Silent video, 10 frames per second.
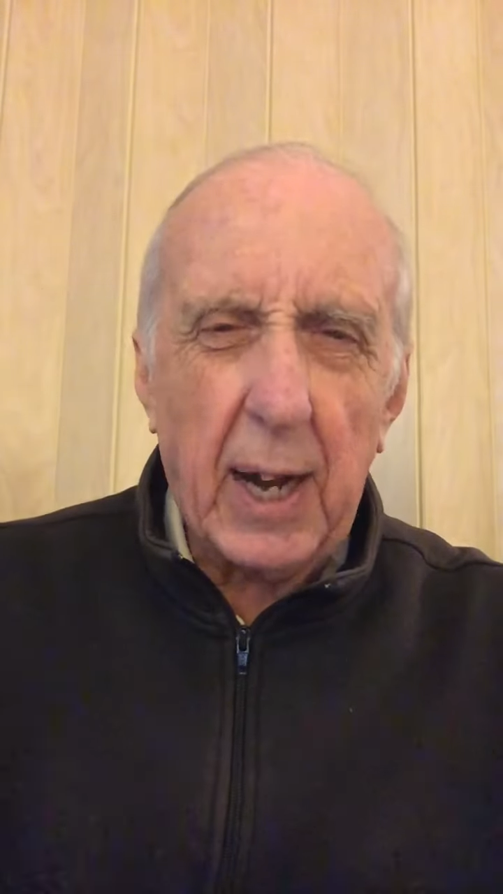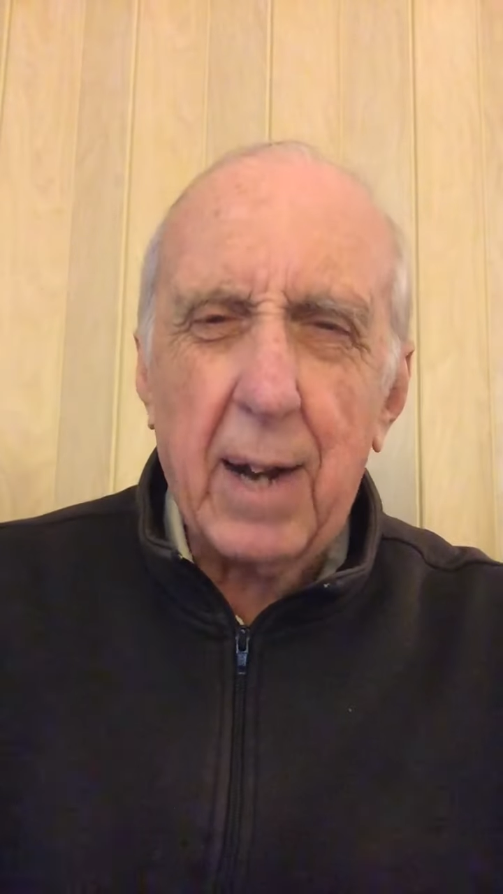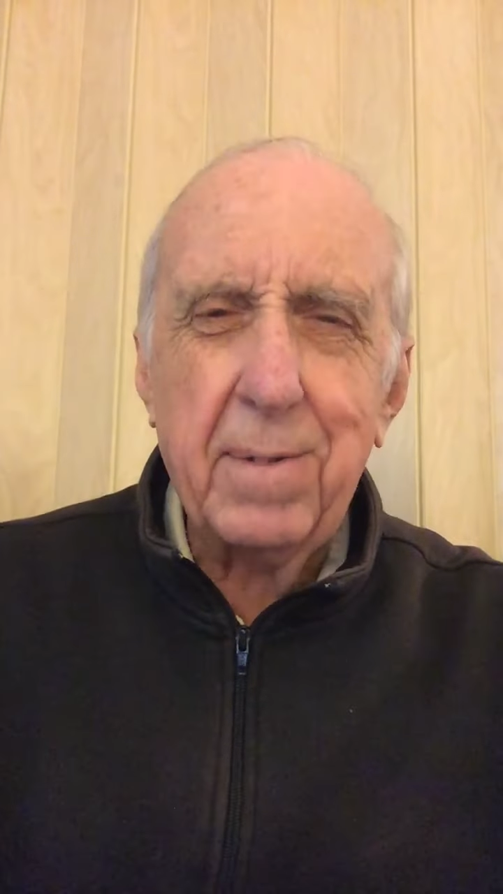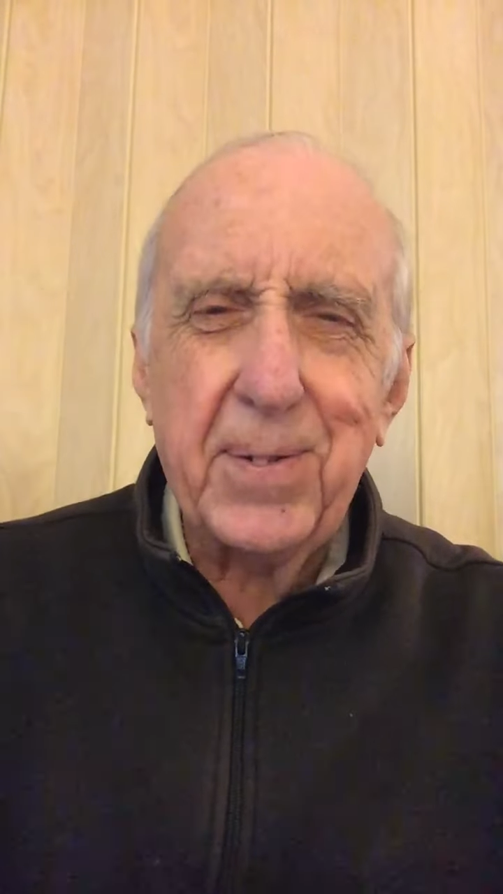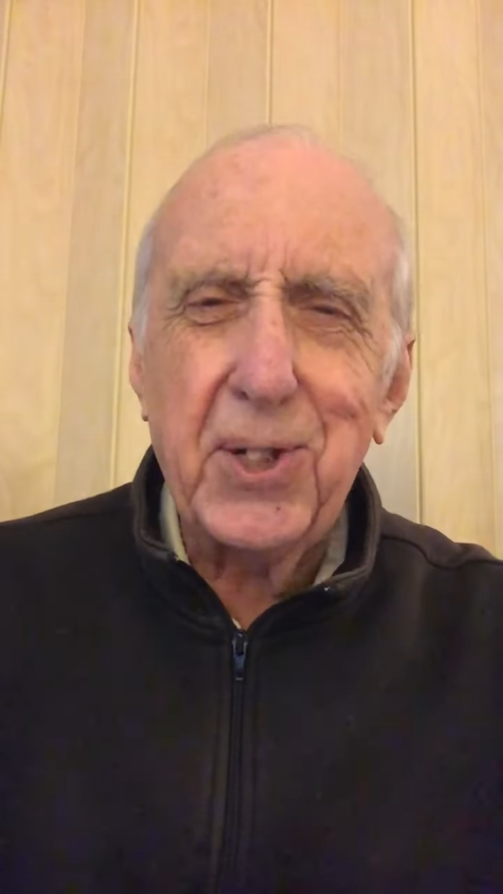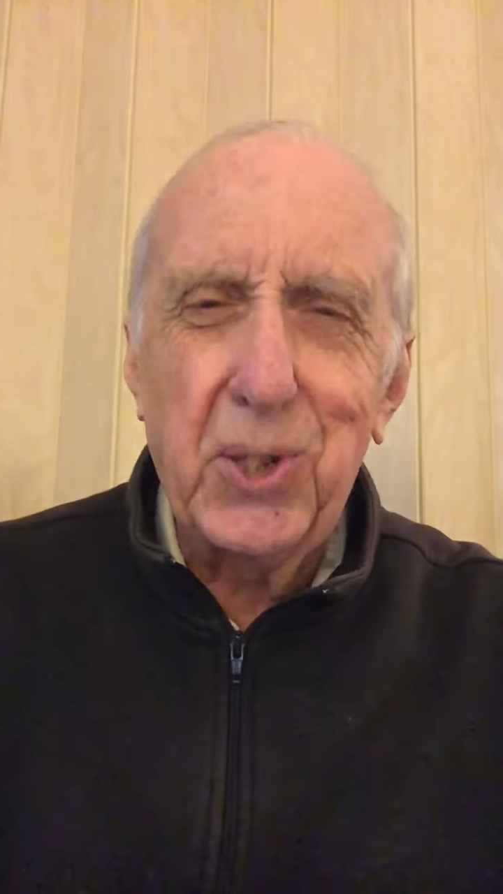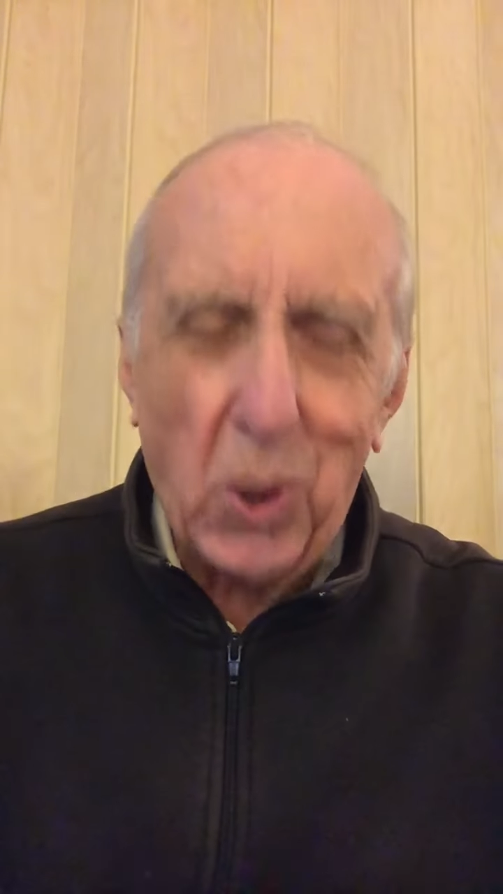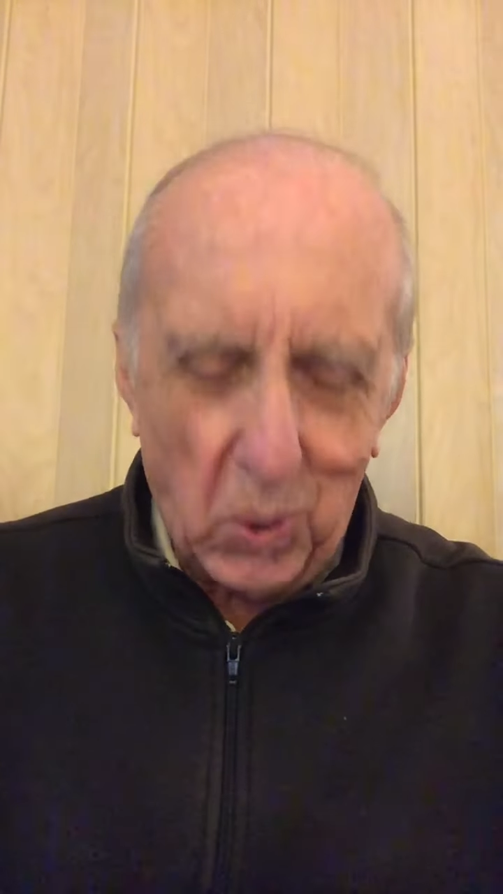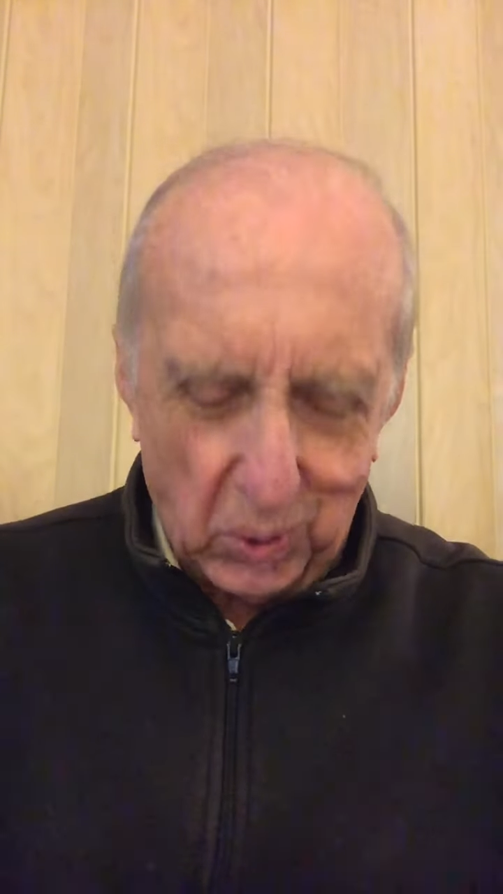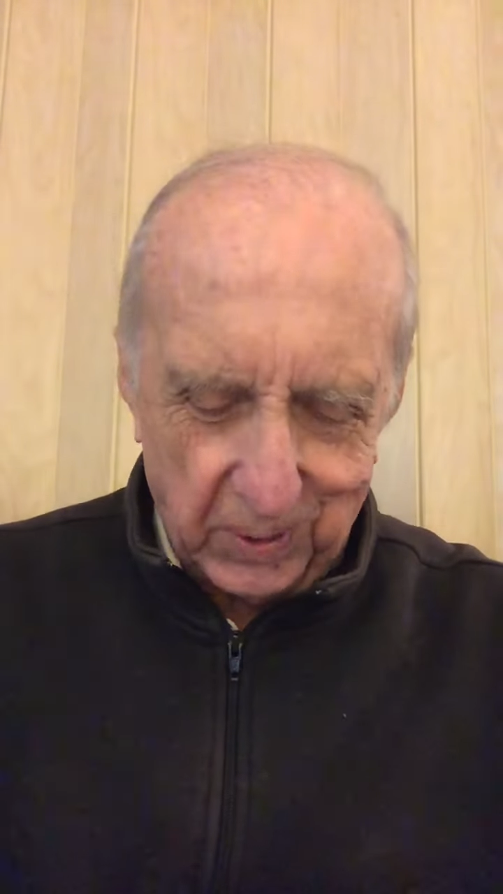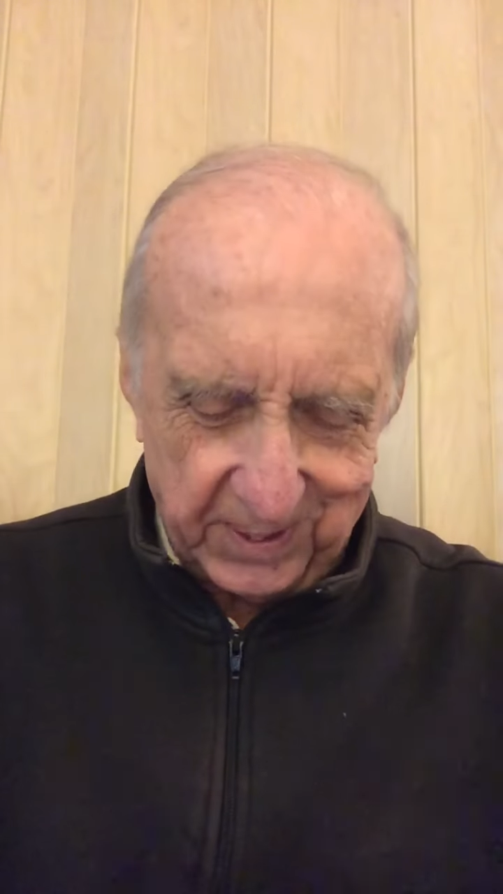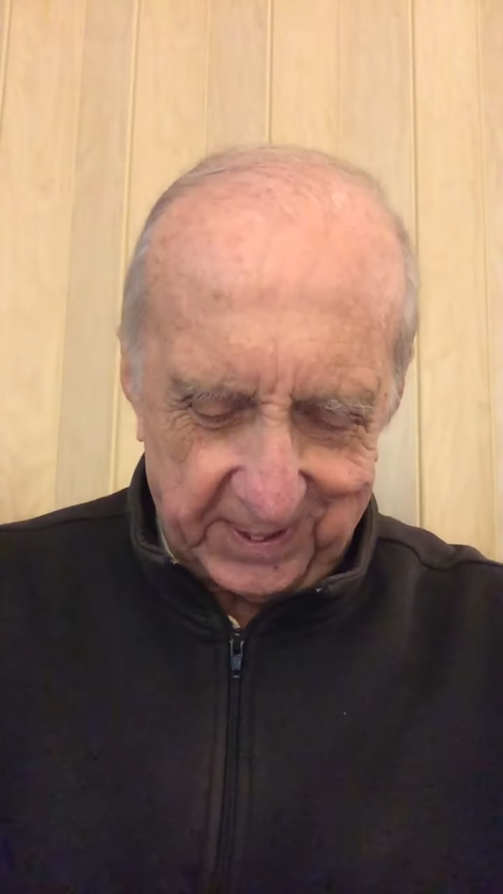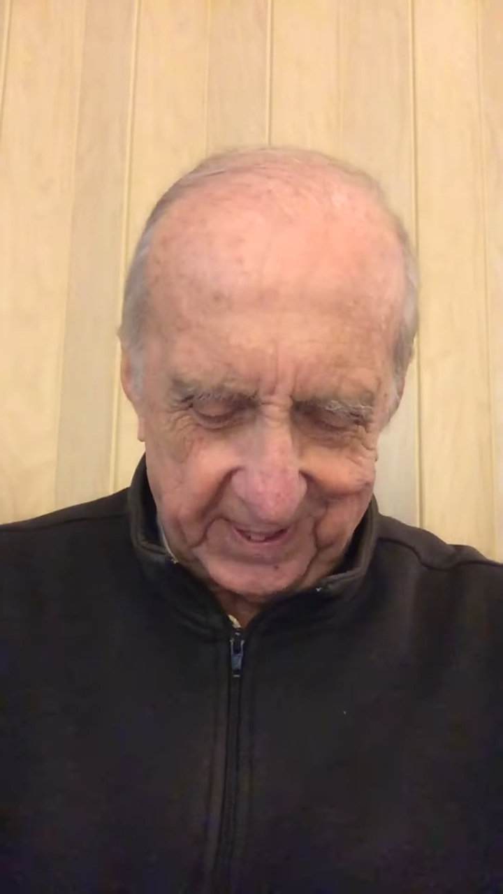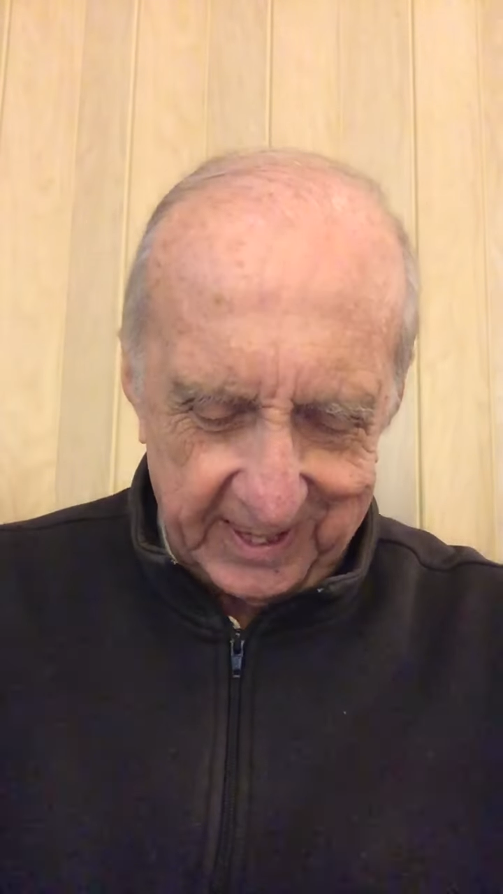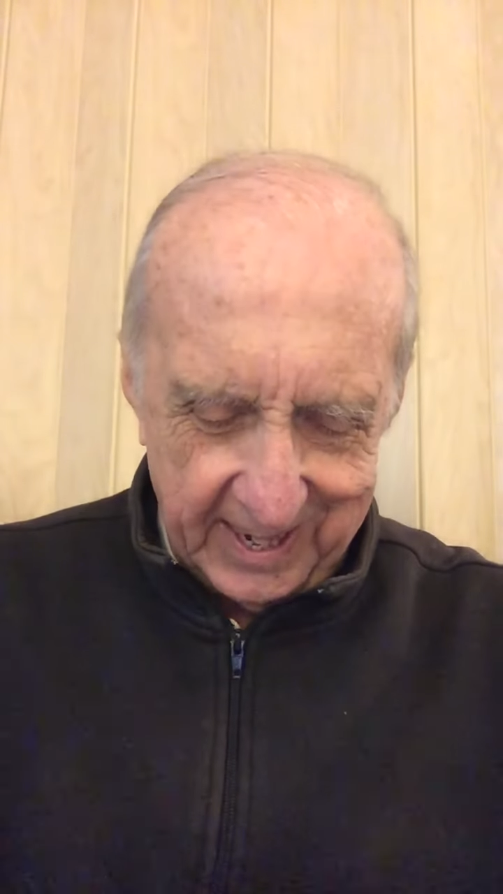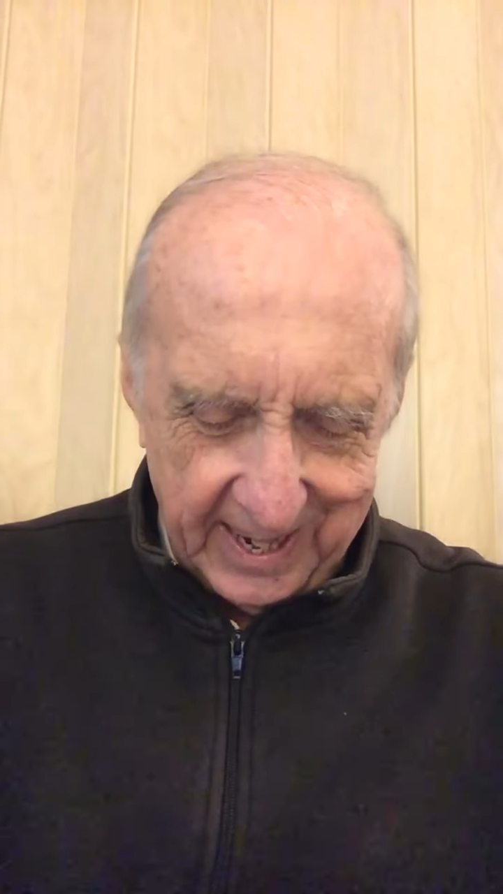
of goals